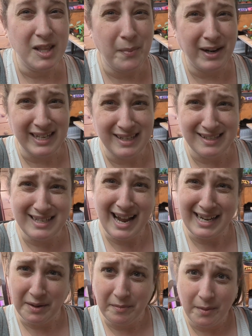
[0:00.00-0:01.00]
The bunny does
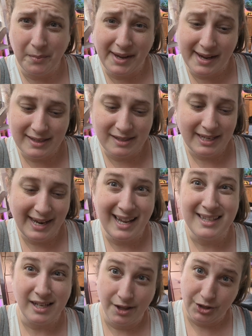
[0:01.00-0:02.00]
not eat my plants. The
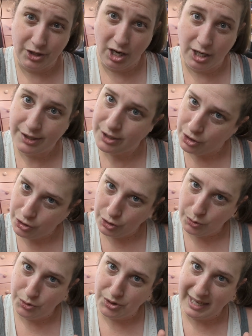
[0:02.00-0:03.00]
cats and the dogs
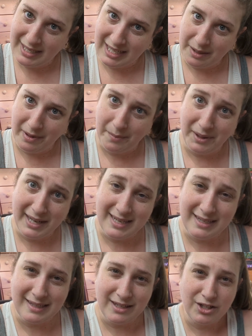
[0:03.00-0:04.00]
do try to eat my plants.